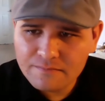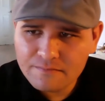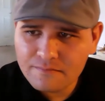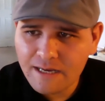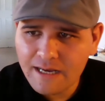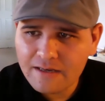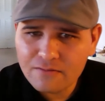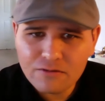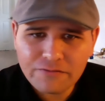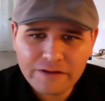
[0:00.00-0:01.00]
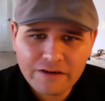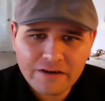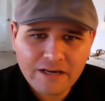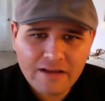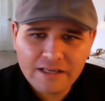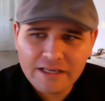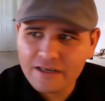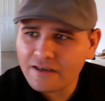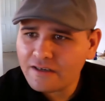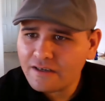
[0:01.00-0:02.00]
but we'll figure it out
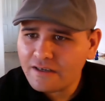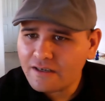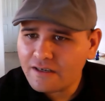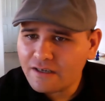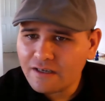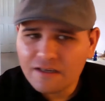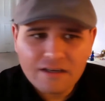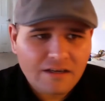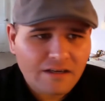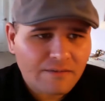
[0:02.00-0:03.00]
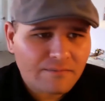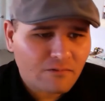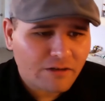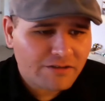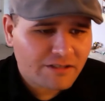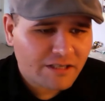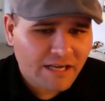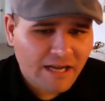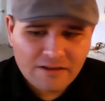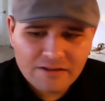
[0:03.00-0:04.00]
later. What are you seeing
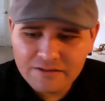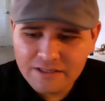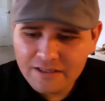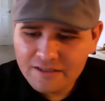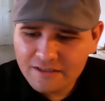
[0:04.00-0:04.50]
now, Antonia?